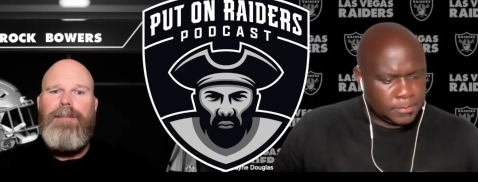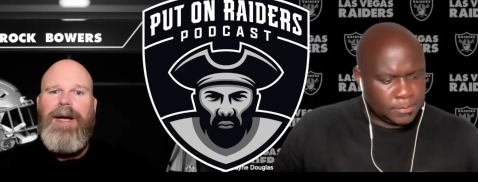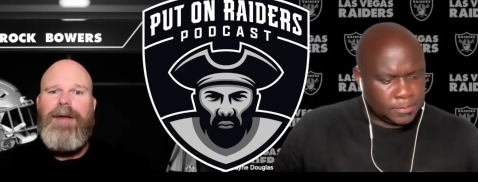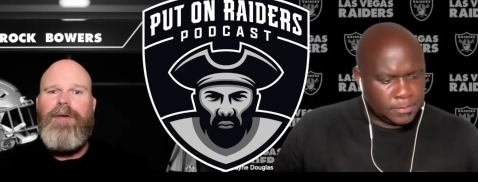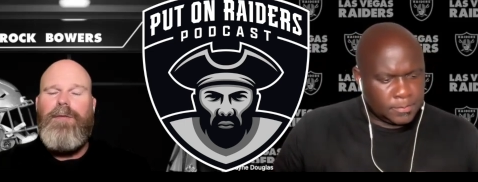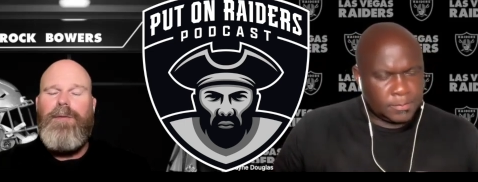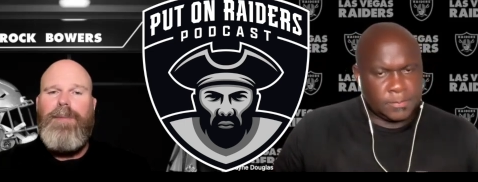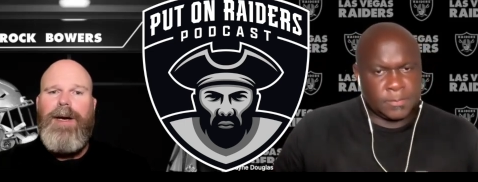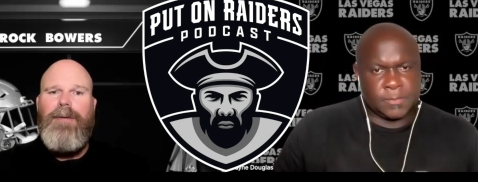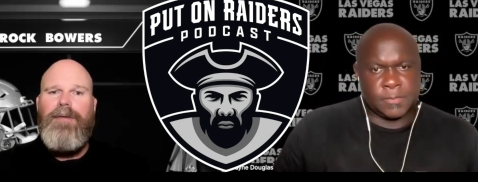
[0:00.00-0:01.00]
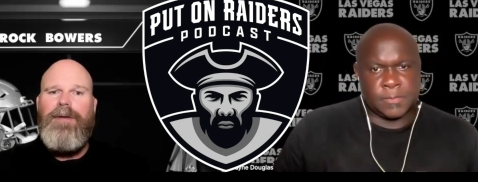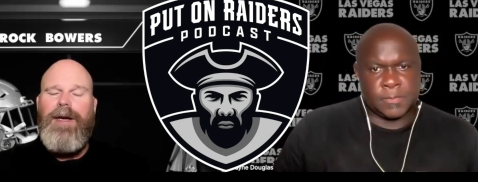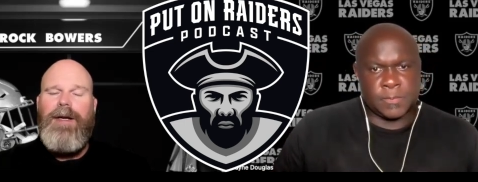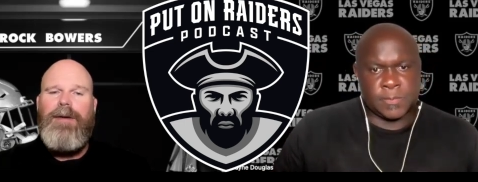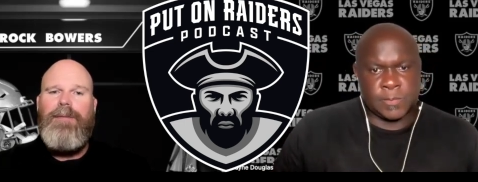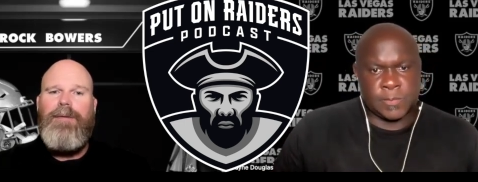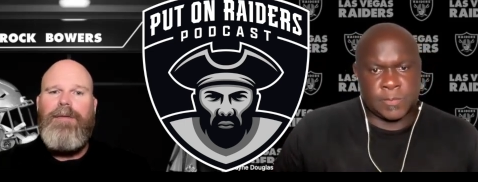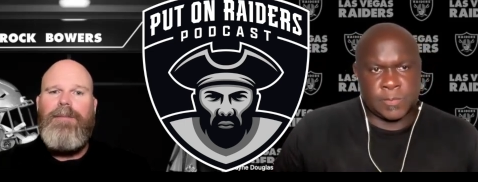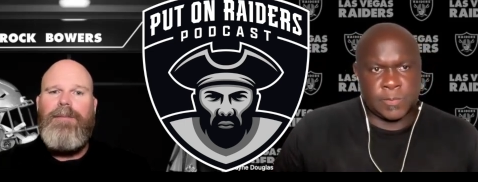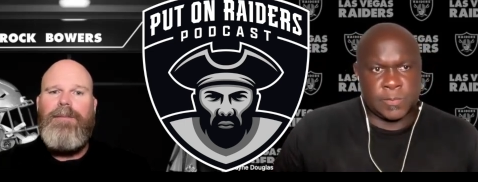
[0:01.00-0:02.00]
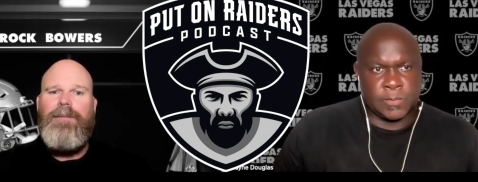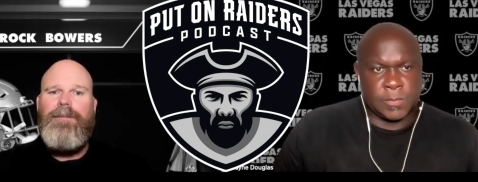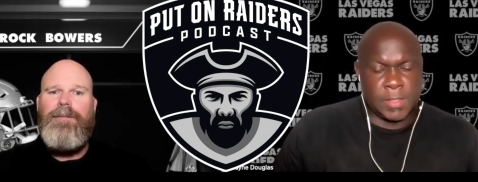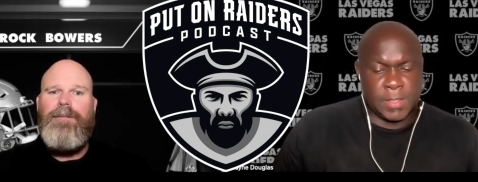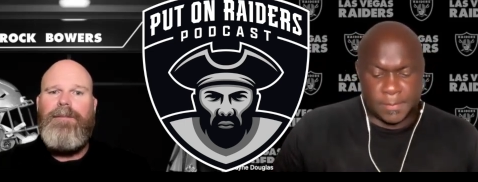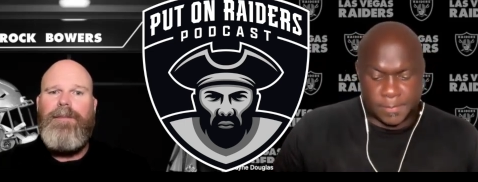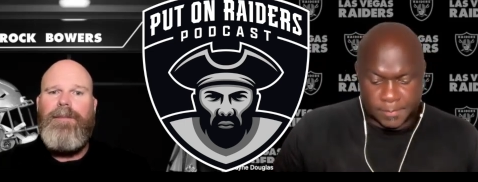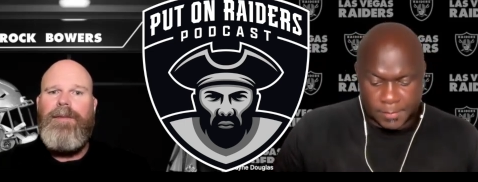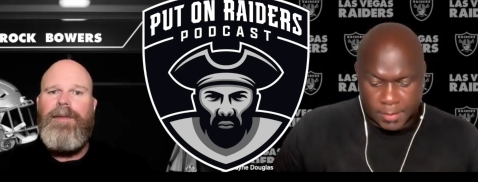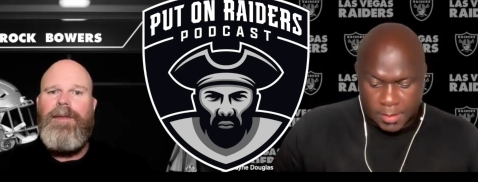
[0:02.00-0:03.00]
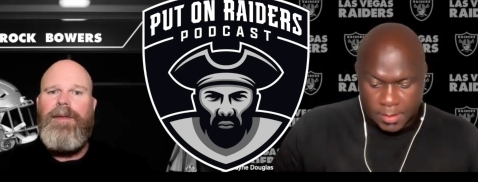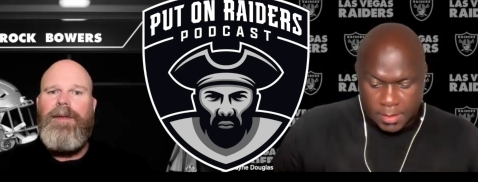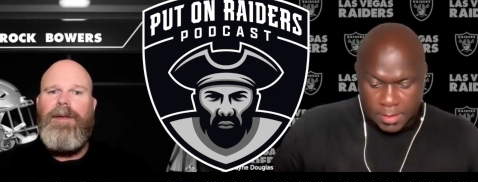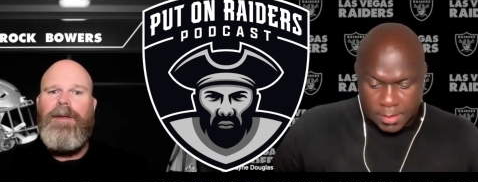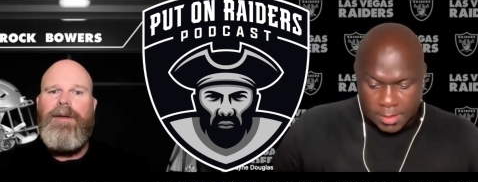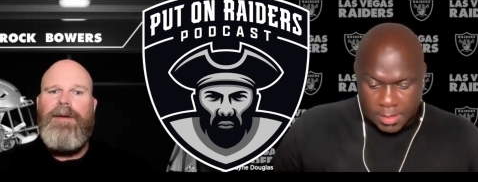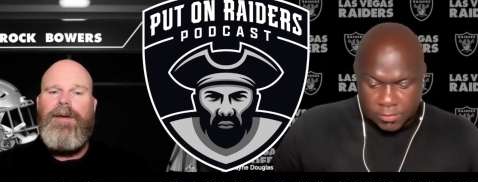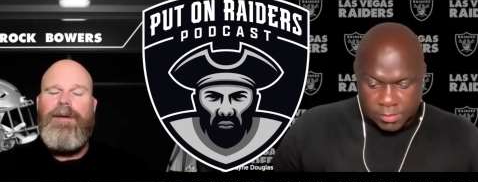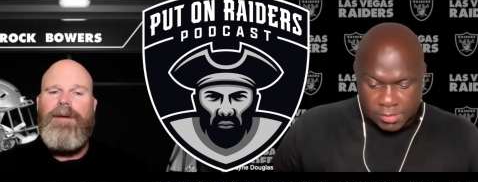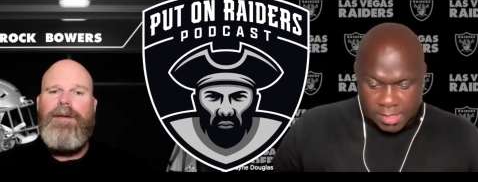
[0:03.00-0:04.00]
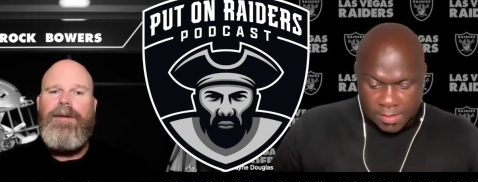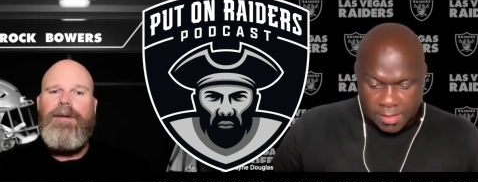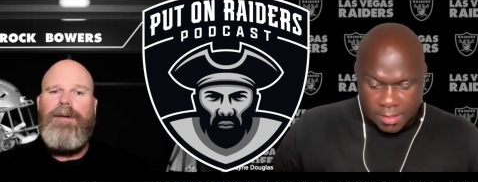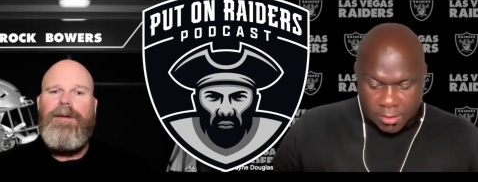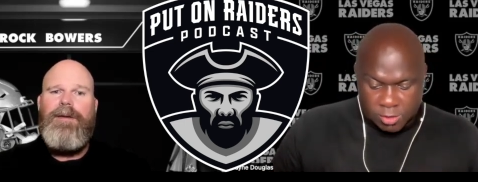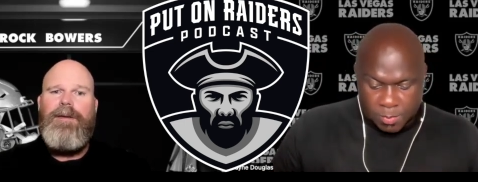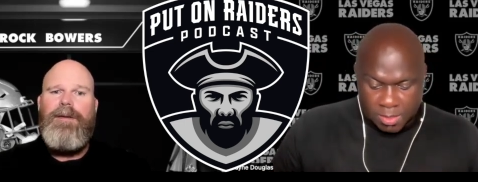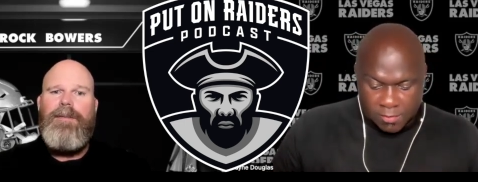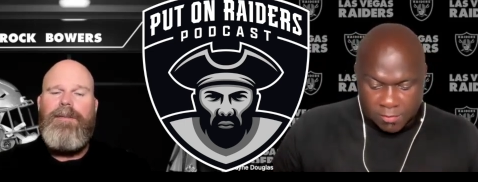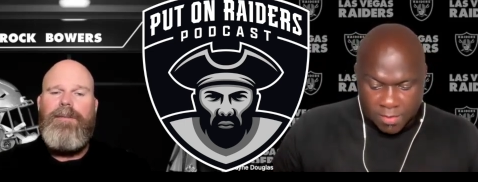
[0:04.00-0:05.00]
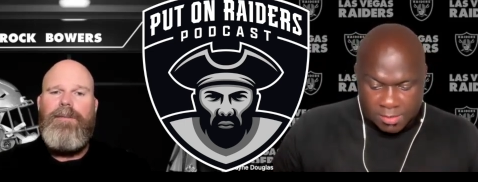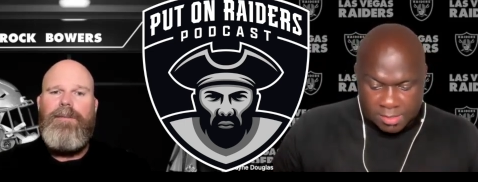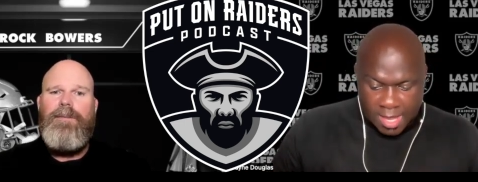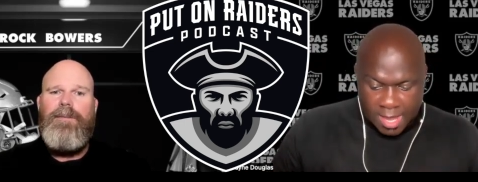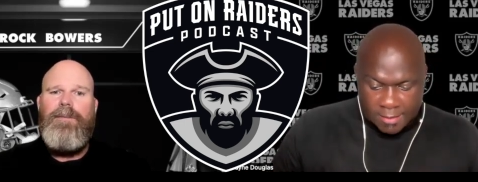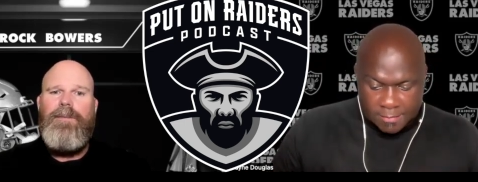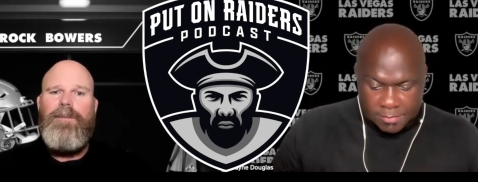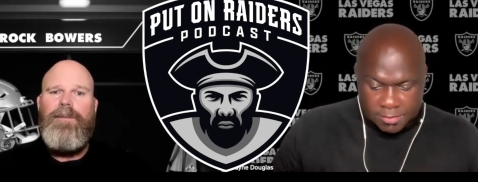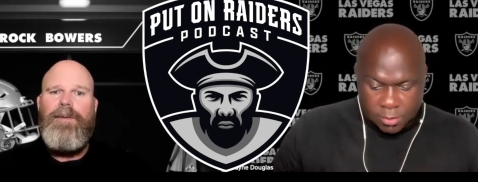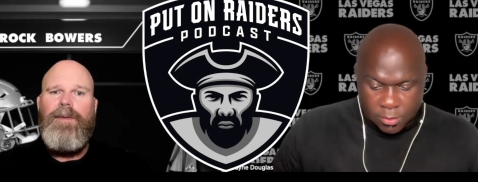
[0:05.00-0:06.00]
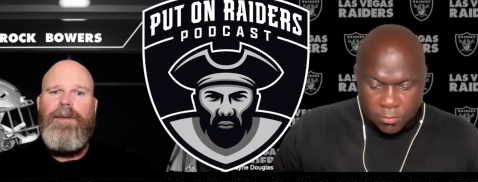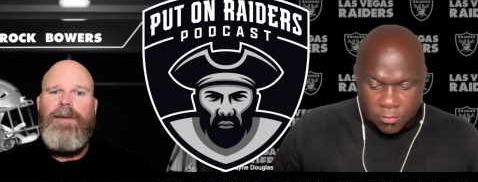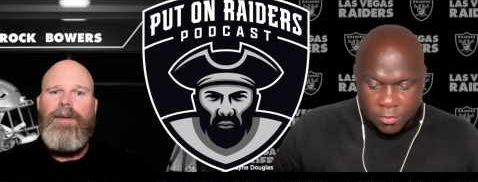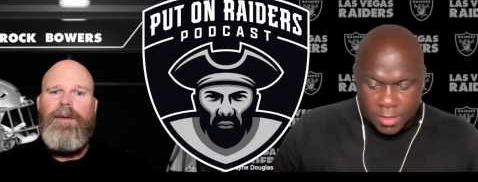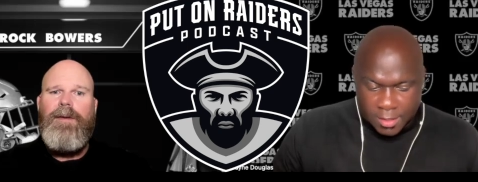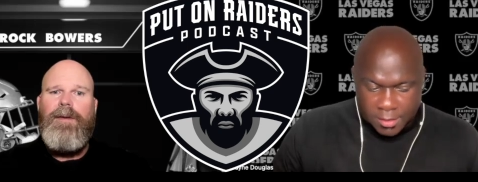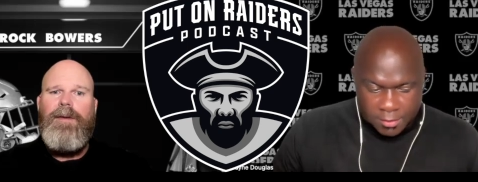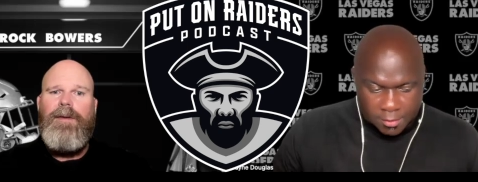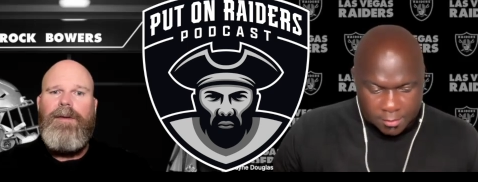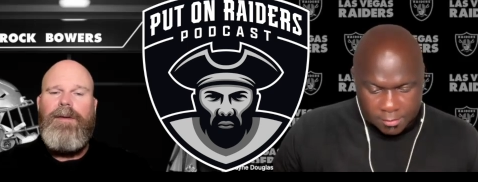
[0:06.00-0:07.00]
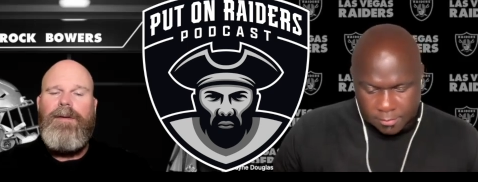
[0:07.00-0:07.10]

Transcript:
Speaker 1: matchups with Bowers and Adams.
Speaker 2: Yeah. Interesting to see how that goes. Speaking of Davante Adams, over under